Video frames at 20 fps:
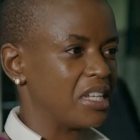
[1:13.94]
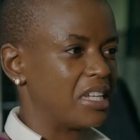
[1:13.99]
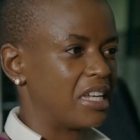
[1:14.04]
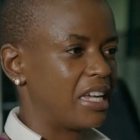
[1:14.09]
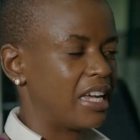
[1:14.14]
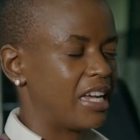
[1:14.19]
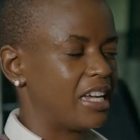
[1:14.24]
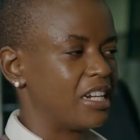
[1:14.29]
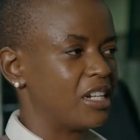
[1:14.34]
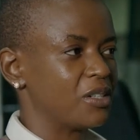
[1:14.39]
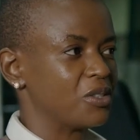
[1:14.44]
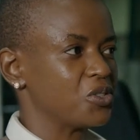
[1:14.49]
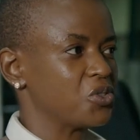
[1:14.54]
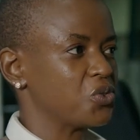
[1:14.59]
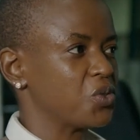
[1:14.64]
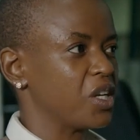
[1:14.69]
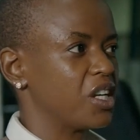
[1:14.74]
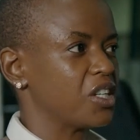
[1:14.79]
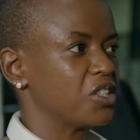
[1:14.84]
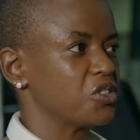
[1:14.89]
and I was
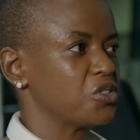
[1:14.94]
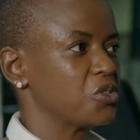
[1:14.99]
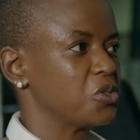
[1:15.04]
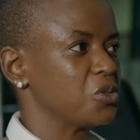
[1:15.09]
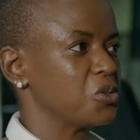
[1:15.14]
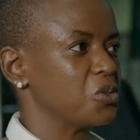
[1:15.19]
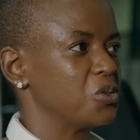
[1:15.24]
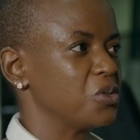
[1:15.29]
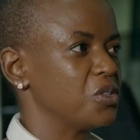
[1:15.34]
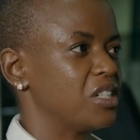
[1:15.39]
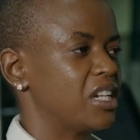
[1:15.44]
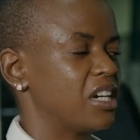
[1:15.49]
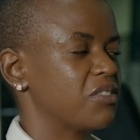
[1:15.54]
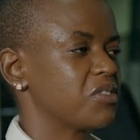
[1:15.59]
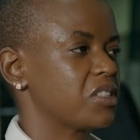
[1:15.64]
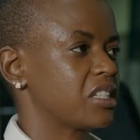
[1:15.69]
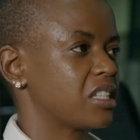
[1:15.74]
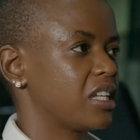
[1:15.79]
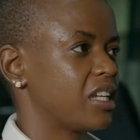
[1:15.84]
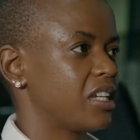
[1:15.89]
trying to
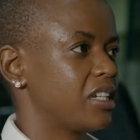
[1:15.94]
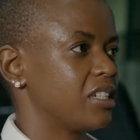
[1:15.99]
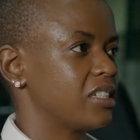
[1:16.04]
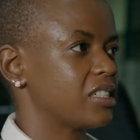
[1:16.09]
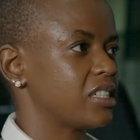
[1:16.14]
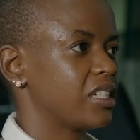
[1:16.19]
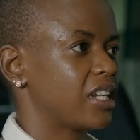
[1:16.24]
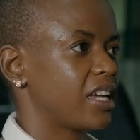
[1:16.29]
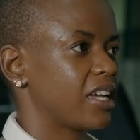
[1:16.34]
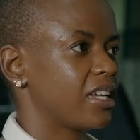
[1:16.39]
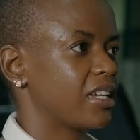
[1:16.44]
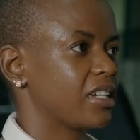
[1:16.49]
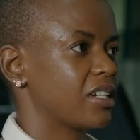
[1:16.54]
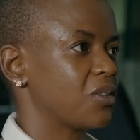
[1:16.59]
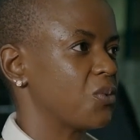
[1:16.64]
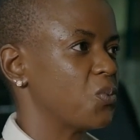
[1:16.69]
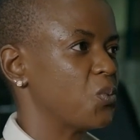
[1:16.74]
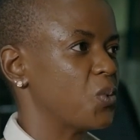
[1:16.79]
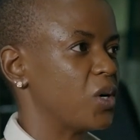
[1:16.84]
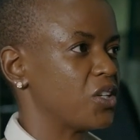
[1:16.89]
navigate like
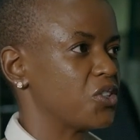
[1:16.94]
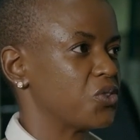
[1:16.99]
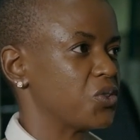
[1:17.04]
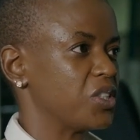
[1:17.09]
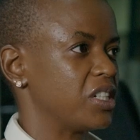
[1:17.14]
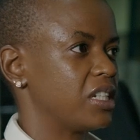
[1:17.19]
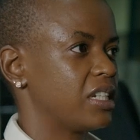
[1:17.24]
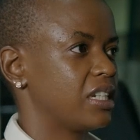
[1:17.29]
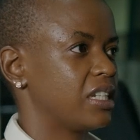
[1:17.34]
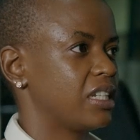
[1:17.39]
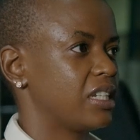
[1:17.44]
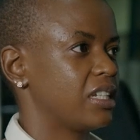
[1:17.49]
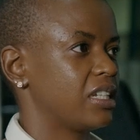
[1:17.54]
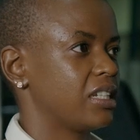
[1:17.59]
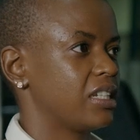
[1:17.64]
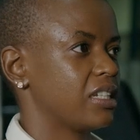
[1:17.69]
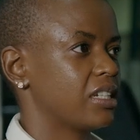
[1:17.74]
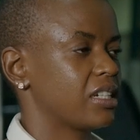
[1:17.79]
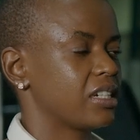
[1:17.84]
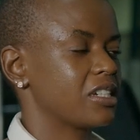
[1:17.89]
what
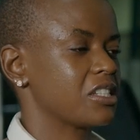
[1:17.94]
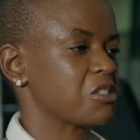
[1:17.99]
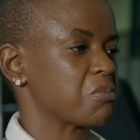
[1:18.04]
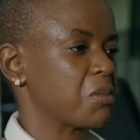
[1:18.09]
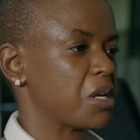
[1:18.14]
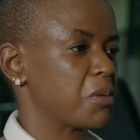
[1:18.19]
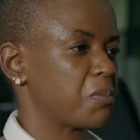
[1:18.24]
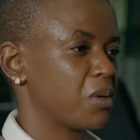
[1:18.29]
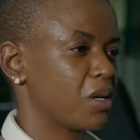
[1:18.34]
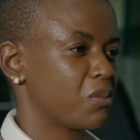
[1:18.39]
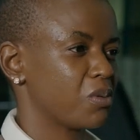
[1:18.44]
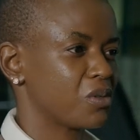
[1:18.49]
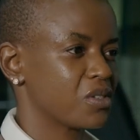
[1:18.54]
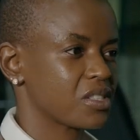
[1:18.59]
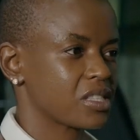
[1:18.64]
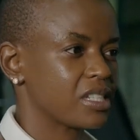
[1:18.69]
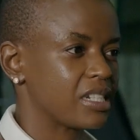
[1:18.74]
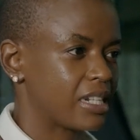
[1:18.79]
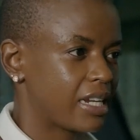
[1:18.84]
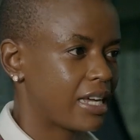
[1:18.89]
really is my
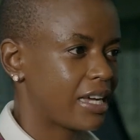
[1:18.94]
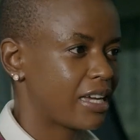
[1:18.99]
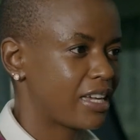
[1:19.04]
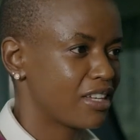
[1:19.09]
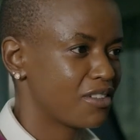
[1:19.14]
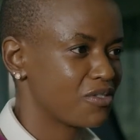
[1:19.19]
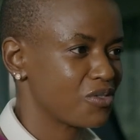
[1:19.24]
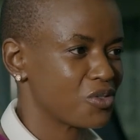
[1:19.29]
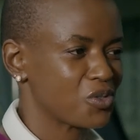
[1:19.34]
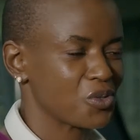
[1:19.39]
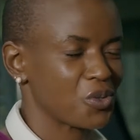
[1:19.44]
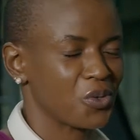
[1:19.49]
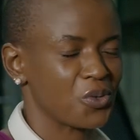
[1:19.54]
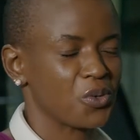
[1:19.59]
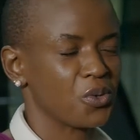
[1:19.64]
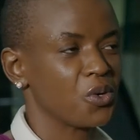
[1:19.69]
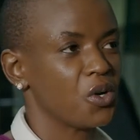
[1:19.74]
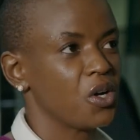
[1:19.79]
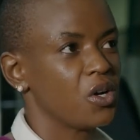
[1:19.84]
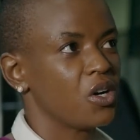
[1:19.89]
purpose in life.
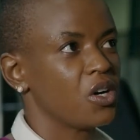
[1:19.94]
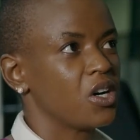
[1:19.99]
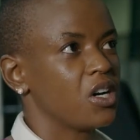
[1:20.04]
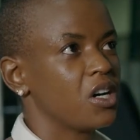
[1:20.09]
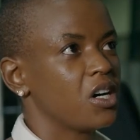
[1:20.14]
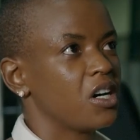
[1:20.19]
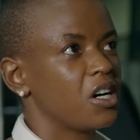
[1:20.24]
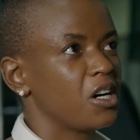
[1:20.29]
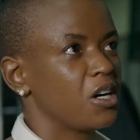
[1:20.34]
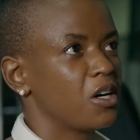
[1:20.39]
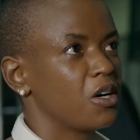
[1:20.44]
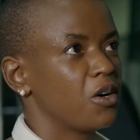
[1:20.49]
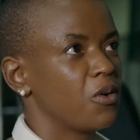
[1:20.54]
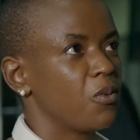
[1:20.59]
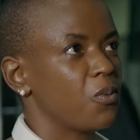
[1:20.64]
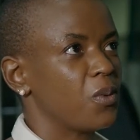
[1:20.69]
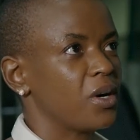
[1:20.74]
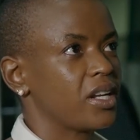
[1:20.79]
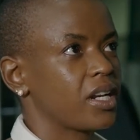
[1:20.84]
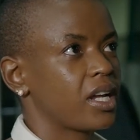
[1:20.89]
So
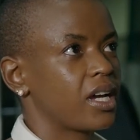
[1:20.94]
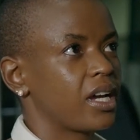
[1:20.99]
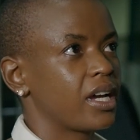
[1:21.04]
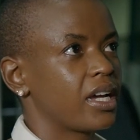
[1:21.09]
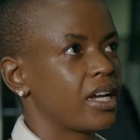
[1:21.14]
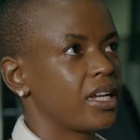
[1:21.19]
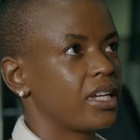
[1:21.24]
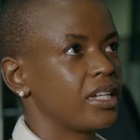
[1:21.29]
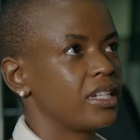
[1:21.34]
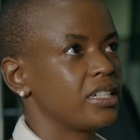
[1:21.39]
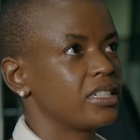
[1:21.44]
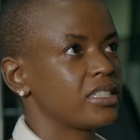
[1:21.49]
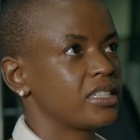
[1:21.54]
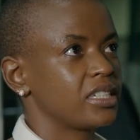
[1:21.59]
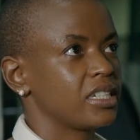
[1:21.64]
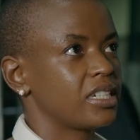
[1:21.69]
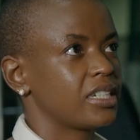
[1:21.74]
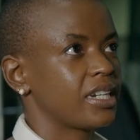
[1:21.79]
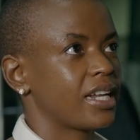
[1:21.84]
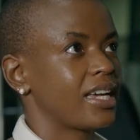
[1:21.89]
what I
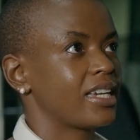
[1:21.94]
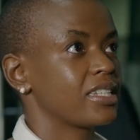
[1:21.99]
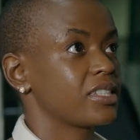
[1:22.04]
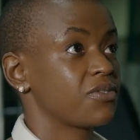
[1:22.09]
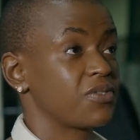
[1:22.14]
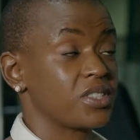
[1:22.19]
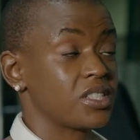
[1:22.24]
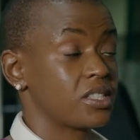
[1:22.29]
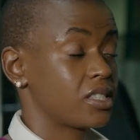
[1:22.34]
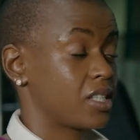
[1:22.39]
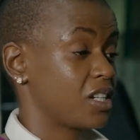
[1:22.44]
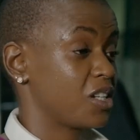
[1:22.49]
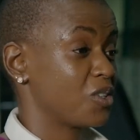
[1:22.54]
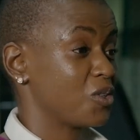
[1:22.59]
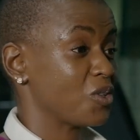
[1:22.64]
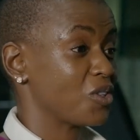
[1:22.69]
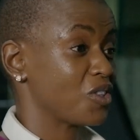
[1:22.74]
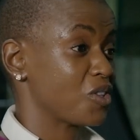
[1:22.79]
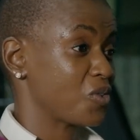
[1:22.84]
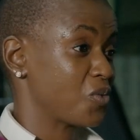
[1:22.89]
did, I first started
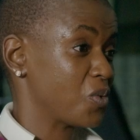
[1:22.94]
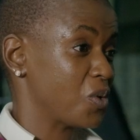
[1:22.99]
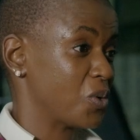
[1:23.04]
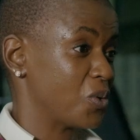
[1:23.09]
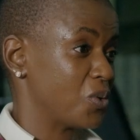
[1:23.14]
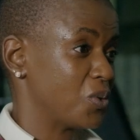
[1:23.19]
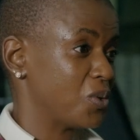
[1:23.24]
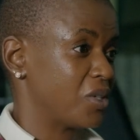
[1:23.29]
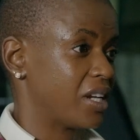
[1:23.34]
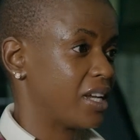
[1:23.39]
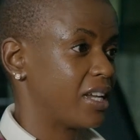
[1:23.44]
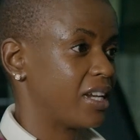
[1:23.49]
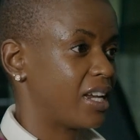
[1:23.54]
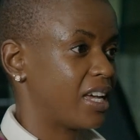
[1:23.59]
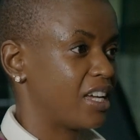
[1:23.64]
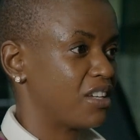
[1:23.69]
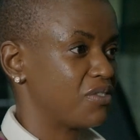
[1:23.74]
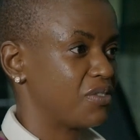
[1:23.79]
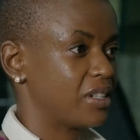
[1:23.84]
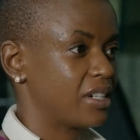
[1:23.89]
on the road and
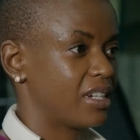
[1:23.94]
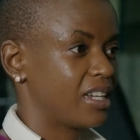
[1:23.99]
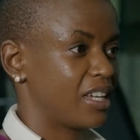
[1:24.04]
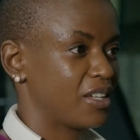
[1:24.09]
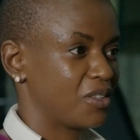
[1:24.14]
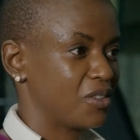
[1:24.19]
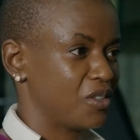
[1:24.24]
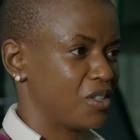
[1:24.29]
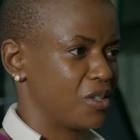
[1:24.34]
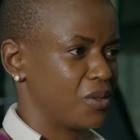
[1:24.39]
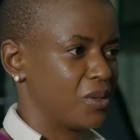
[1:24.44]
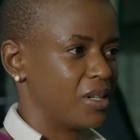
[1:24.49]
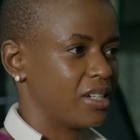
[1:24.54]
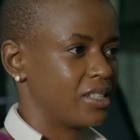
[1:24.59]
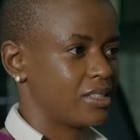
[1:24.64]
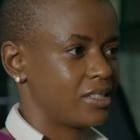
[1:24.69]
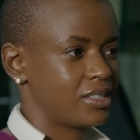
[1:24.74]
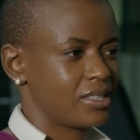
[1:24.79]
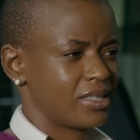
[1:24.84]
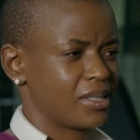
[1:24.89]
I felt like,
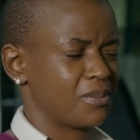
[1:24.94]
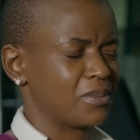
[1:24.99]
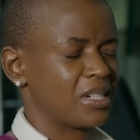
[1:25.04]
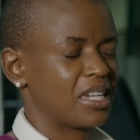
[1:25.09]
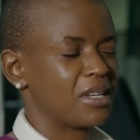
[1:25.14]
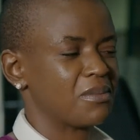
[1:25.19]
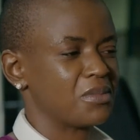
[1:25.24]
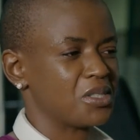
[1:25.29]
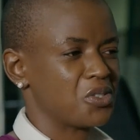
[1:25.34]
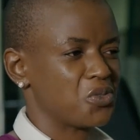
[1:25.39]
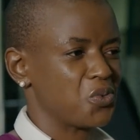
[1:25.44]
sometimes it